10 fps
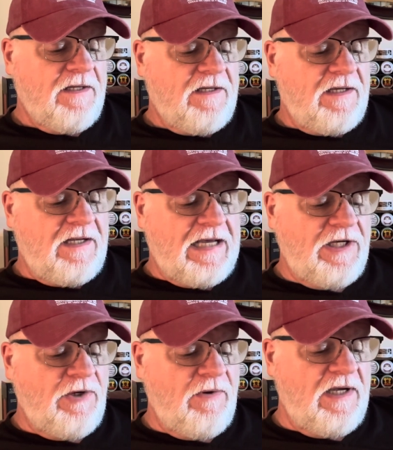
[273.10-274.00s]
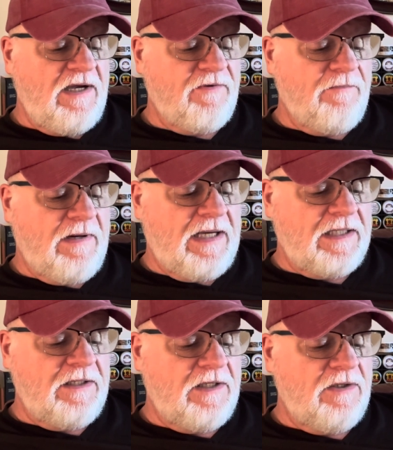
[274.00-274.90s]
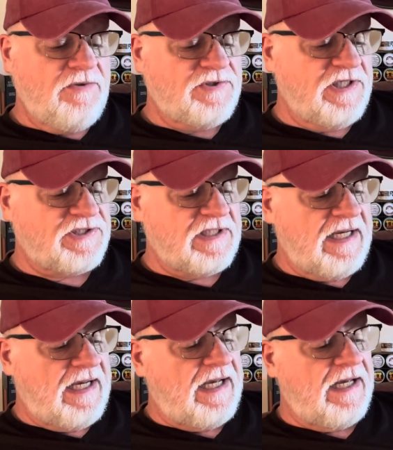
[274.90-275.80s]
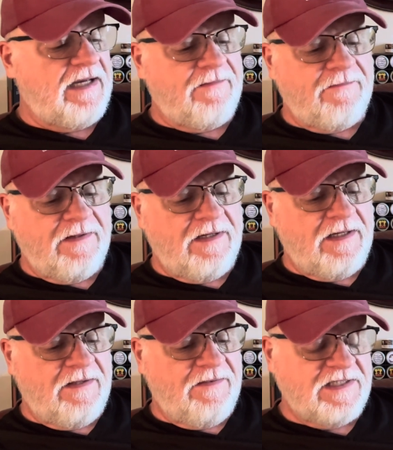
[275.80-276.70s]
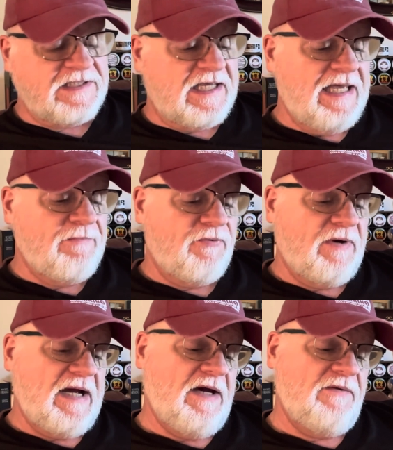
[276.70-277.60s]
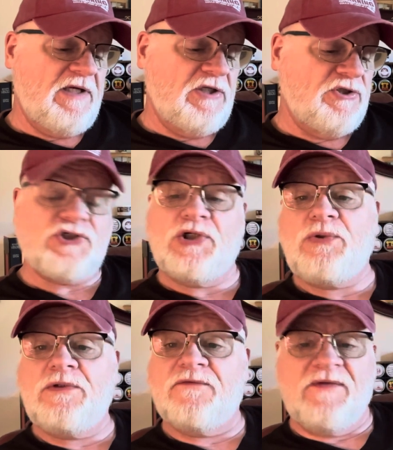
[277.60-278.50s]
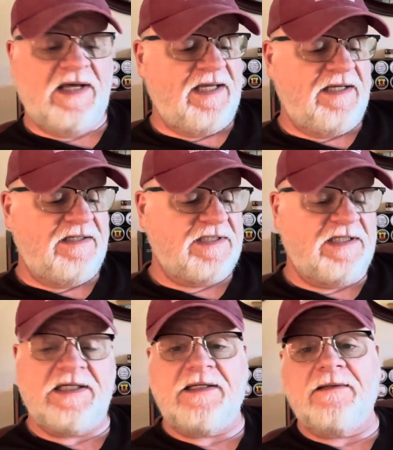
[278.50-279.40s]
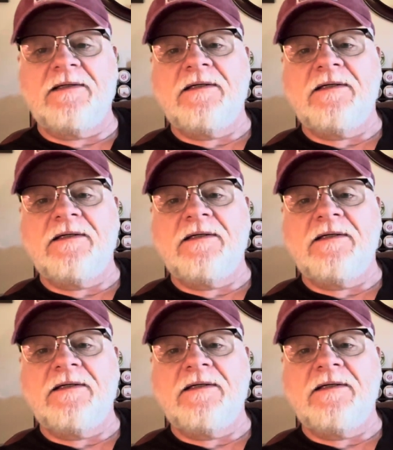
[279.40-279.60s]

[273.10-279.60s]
I know everybody knows this guy. This came around in June of 19.